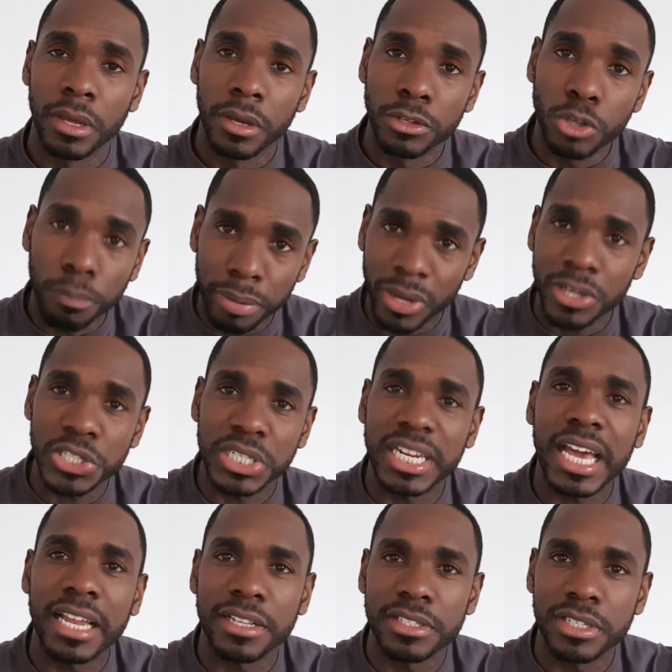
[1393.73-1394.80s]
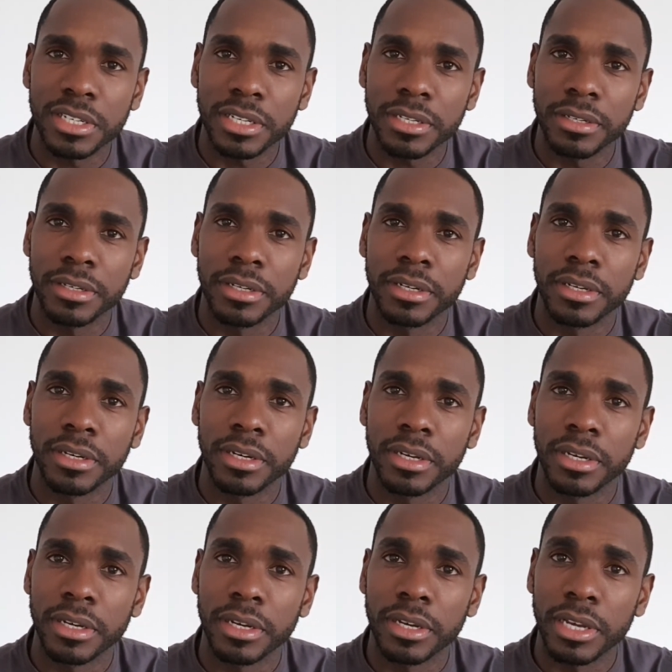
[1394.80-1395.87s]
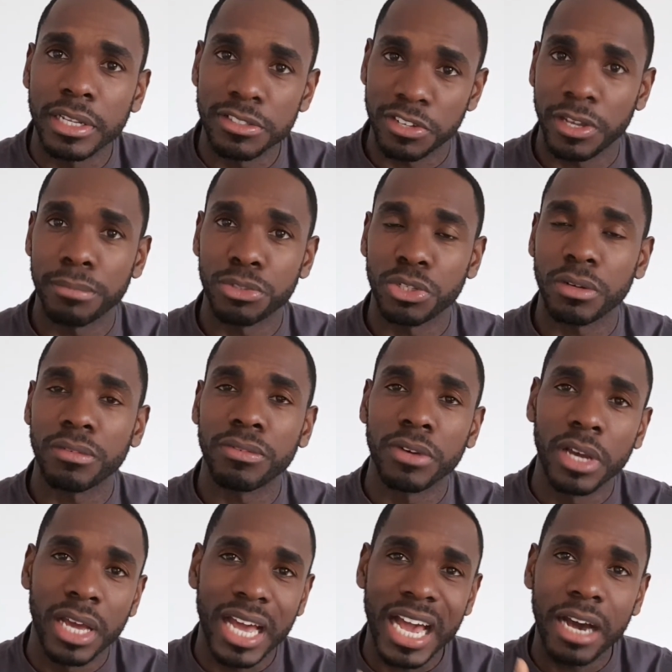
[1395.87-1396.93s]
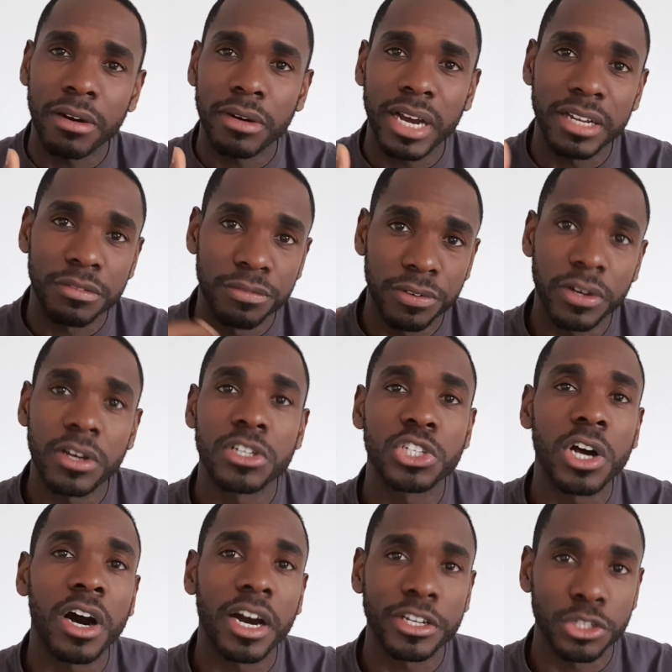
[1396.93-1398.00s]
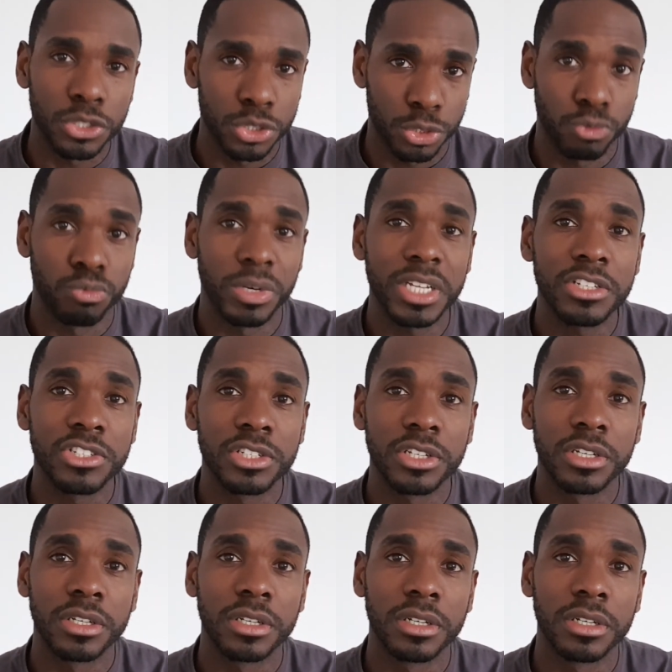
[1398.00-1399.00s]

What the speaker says: Your personality, in terms of how adverse are you to risk,